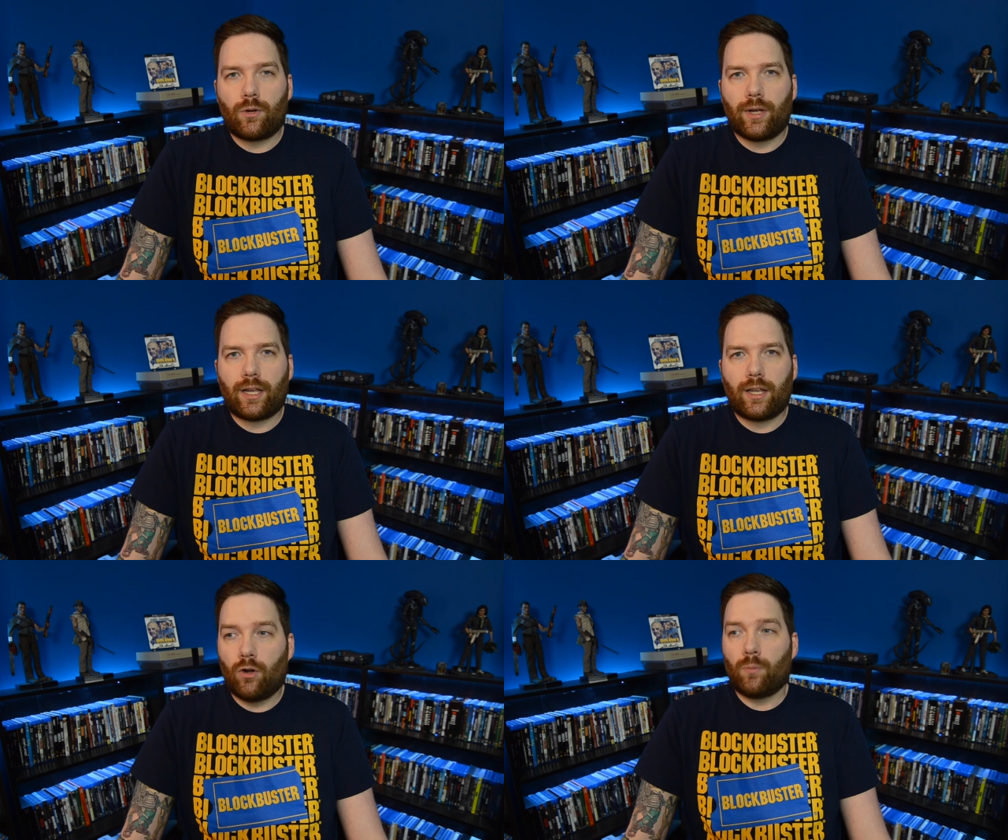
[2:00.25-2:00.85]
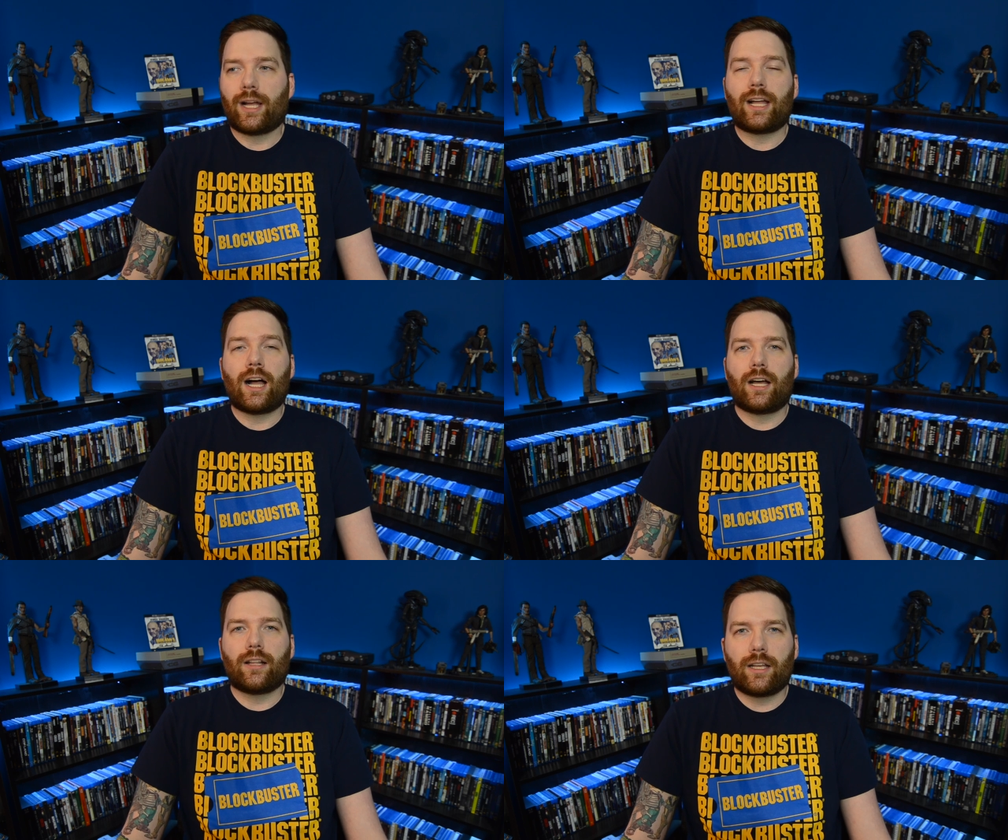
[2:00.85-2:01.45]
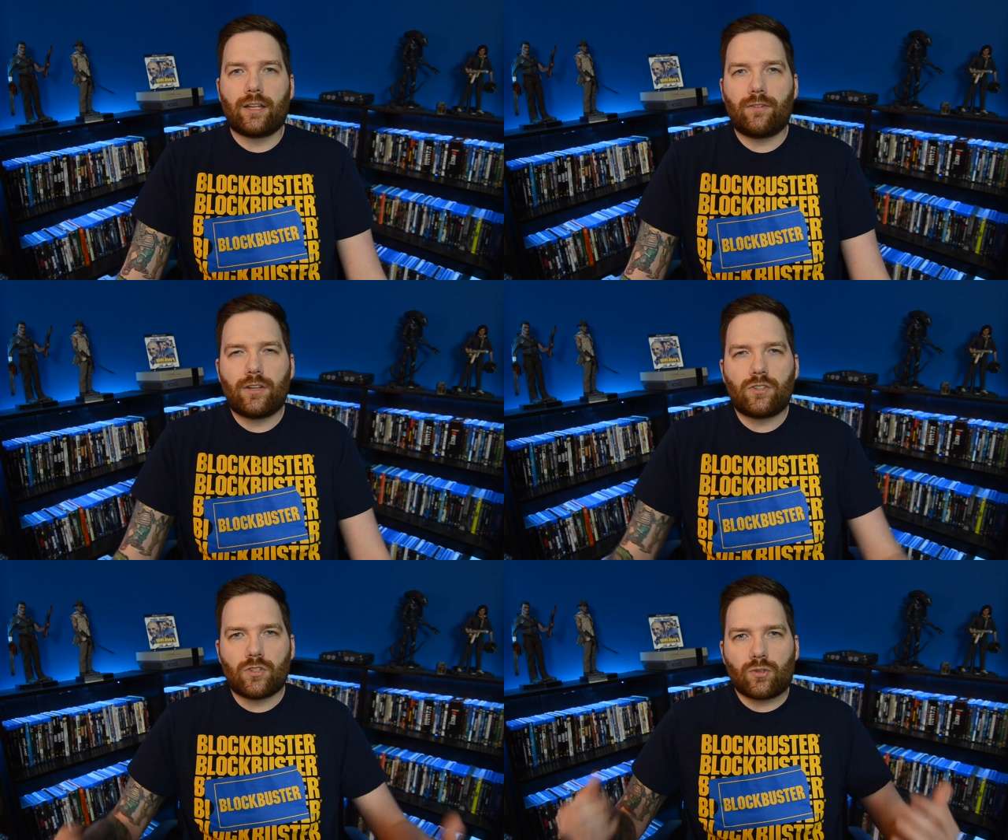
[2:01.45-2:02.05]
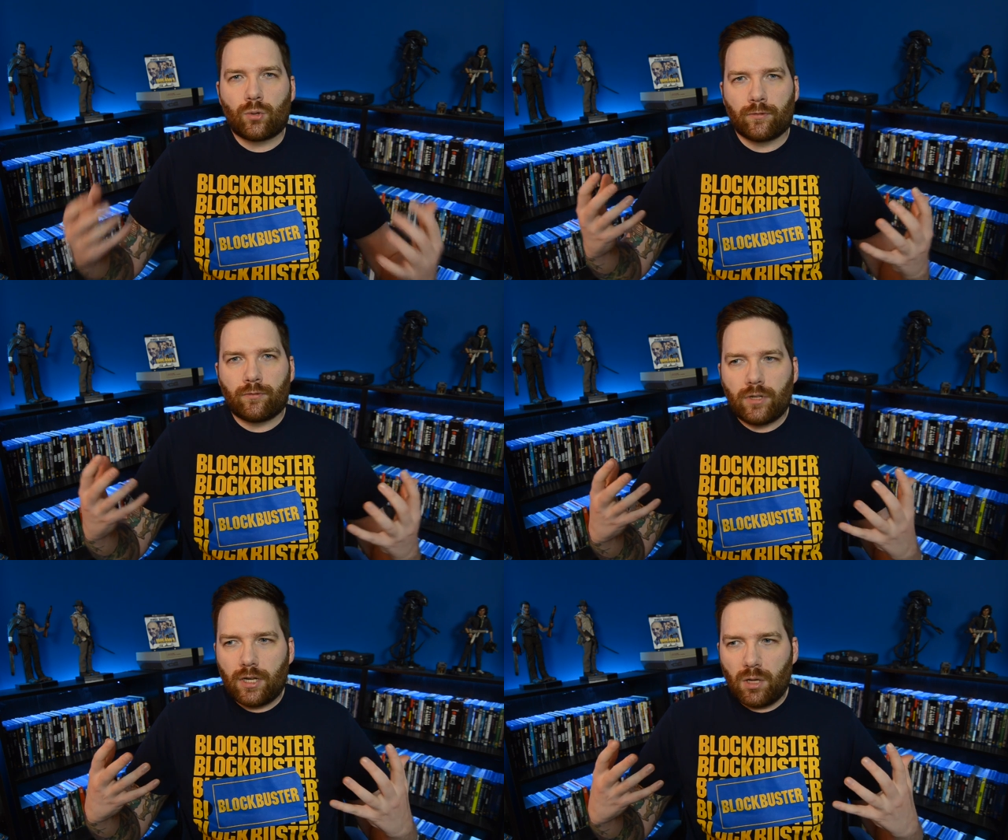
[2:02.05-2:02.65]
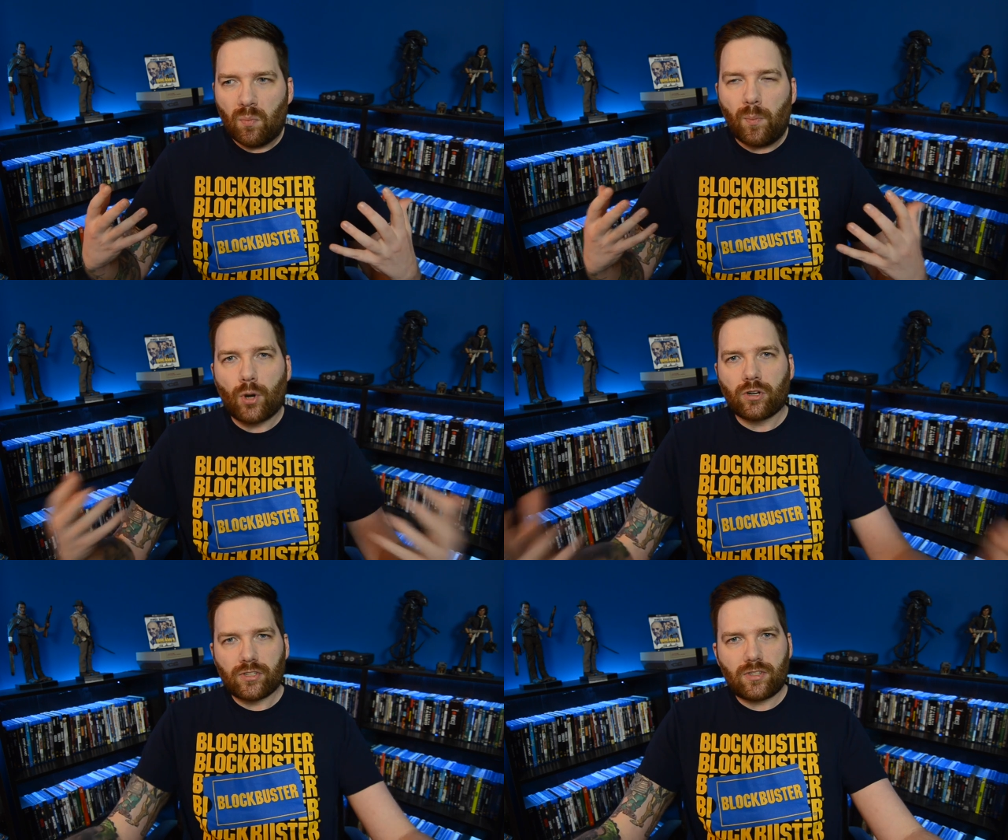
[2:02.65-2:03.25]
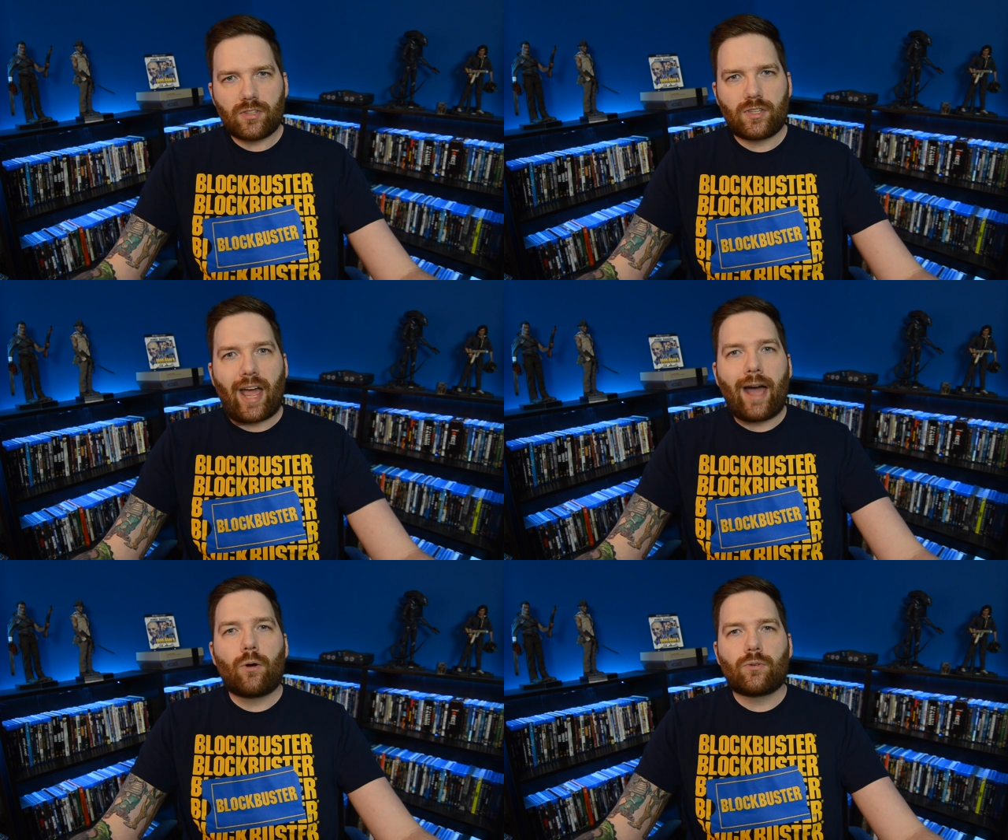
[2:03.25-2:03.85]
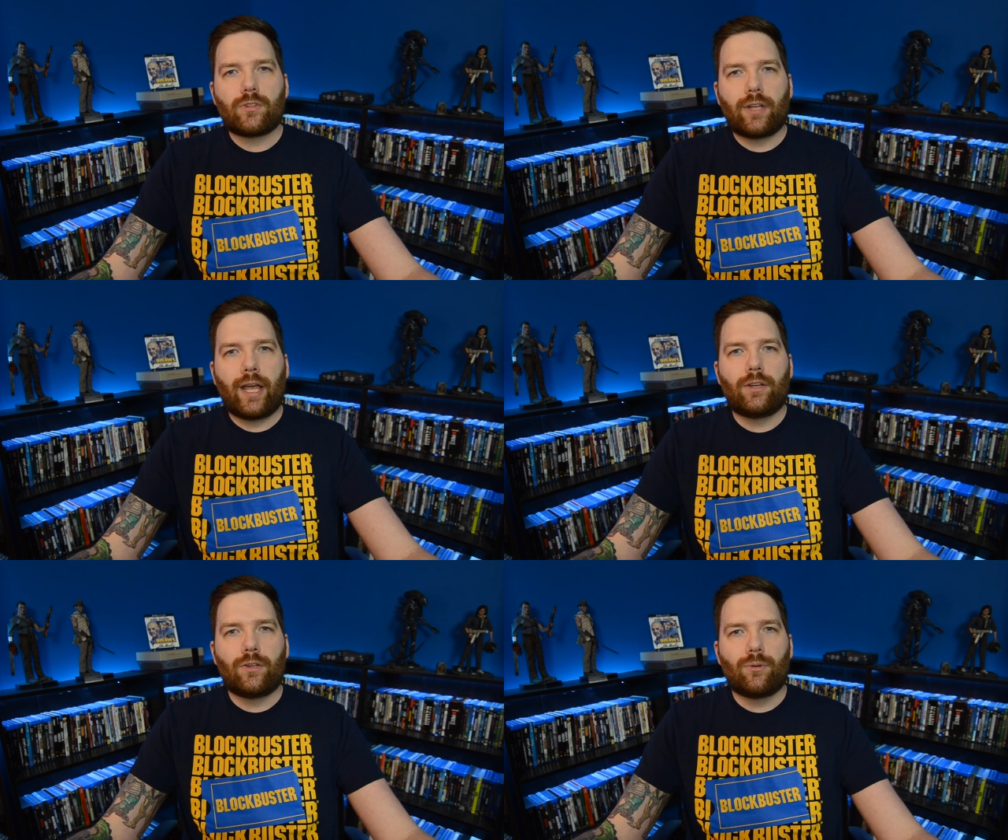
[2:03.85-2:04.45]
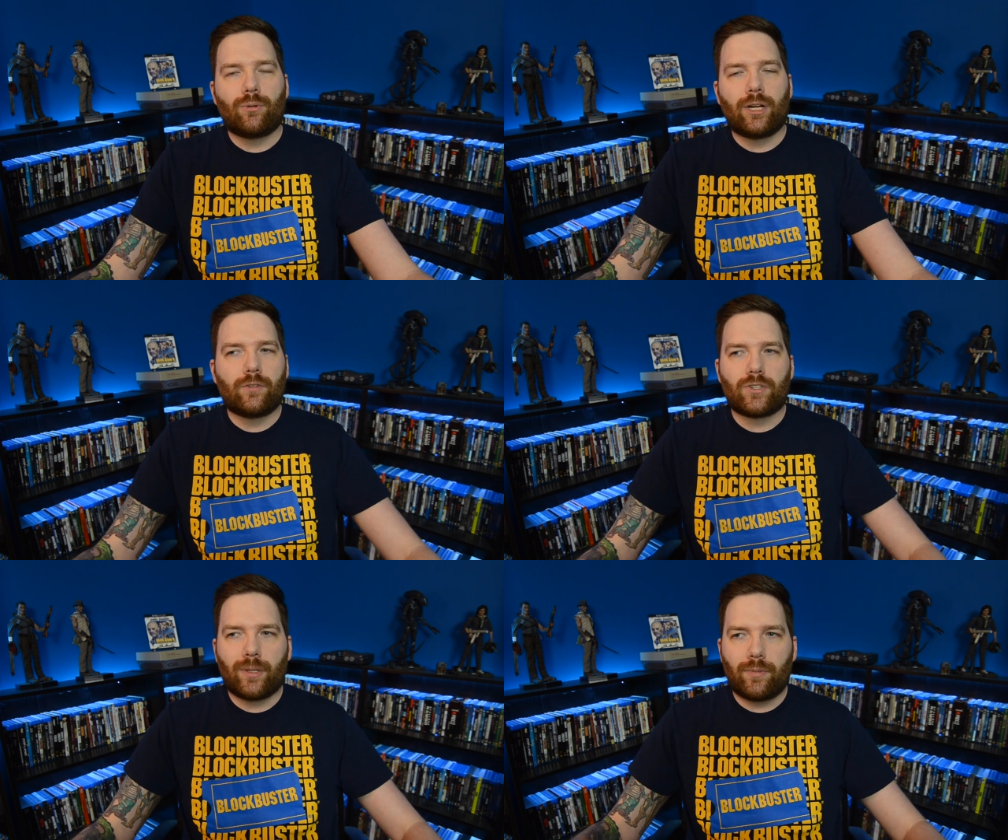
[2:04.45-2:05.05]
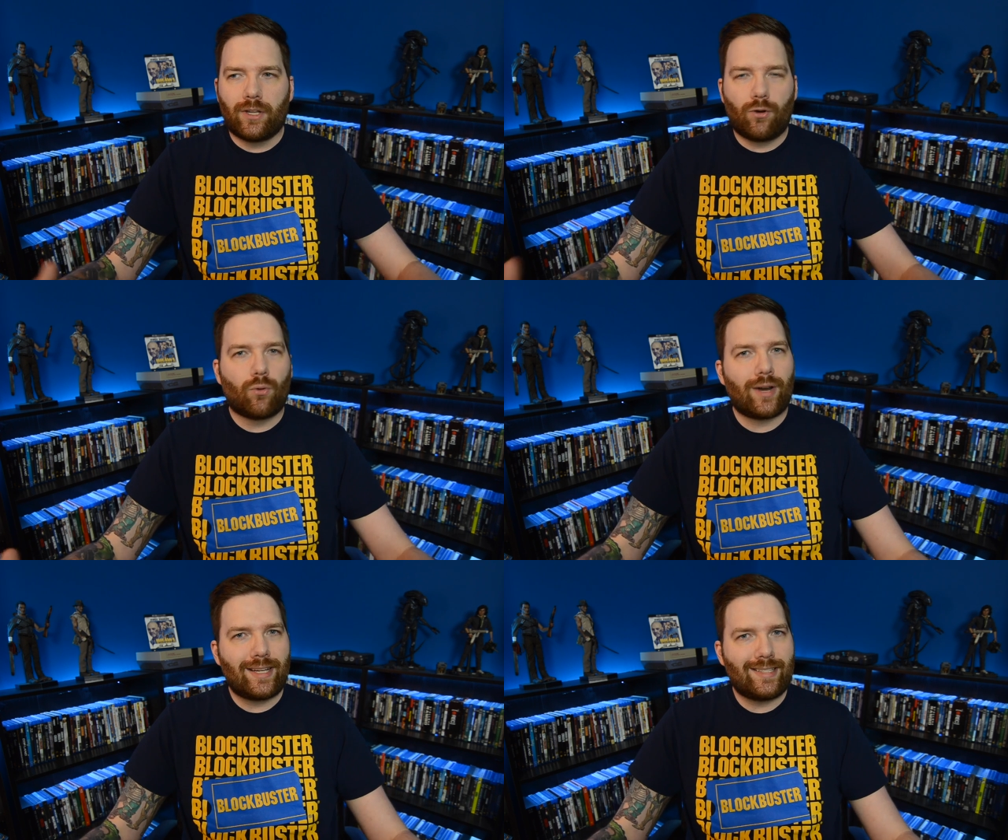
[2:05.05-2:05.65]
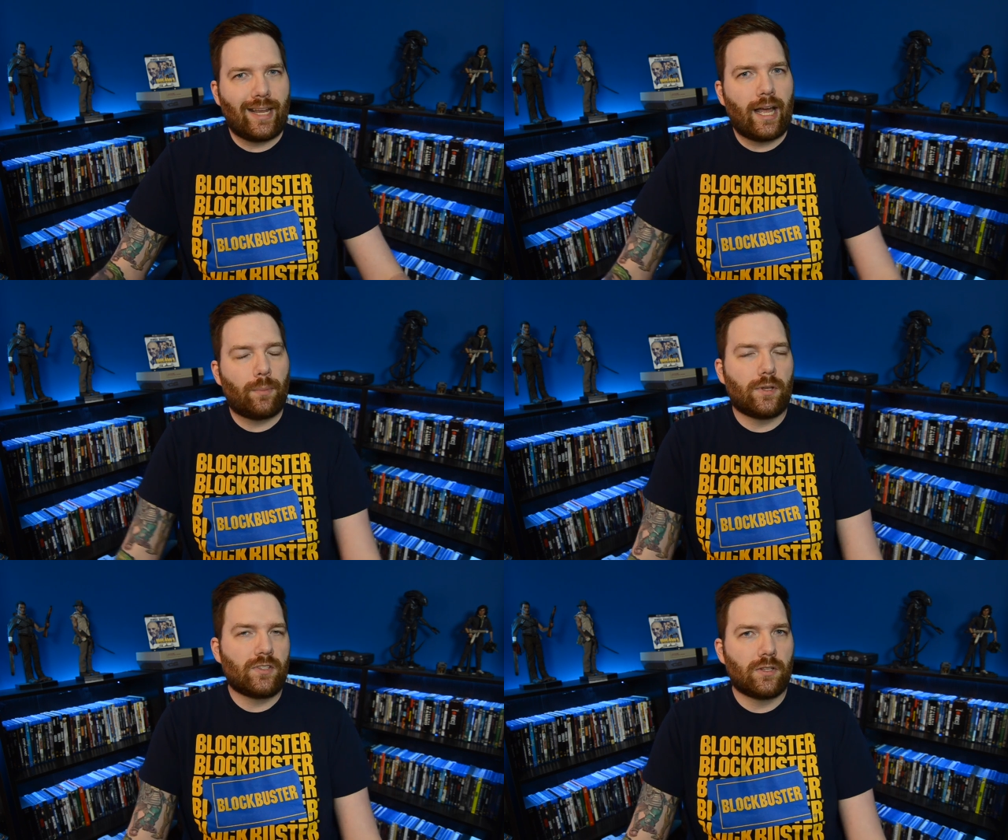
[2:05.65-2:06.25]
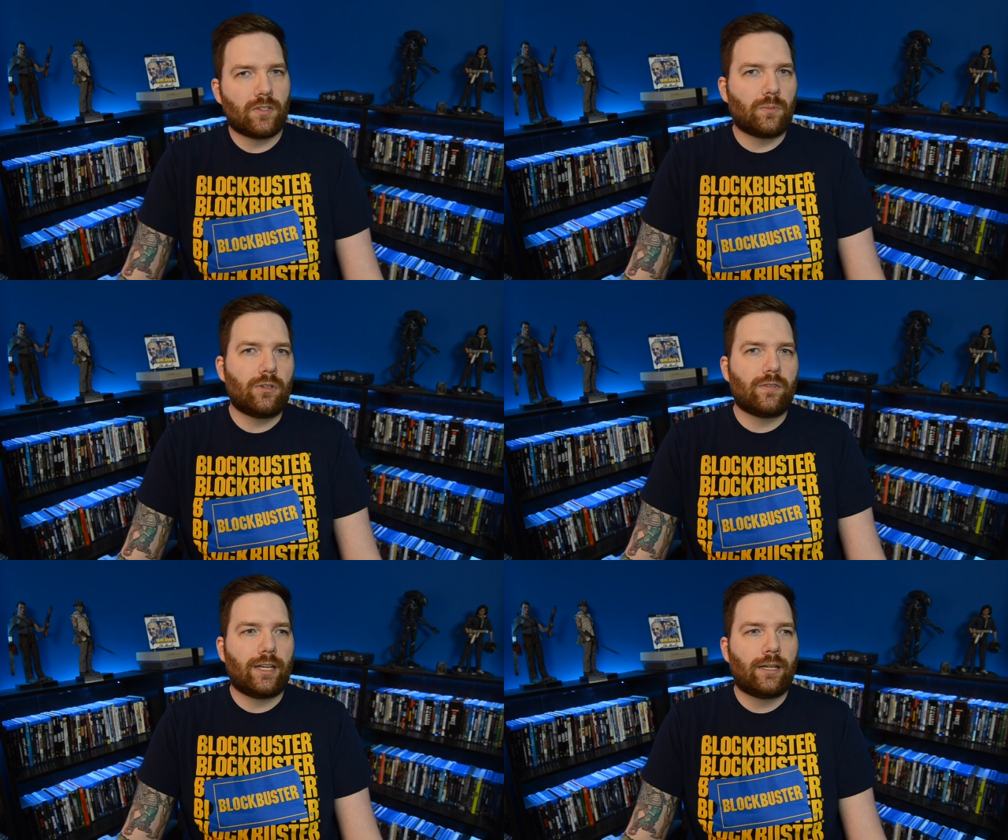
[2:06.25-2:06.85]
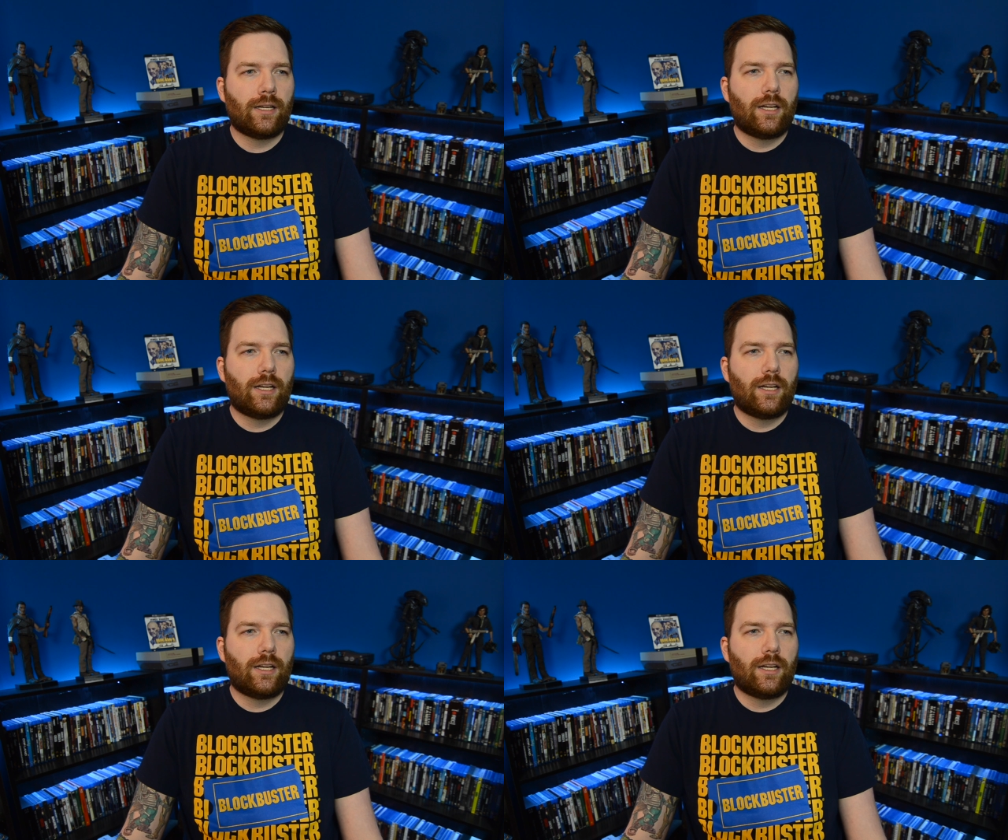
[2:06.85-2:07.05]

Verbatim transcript: quick, and oh my god, like it, it just sort of bursts out at you whenever something crazy happens in this movie.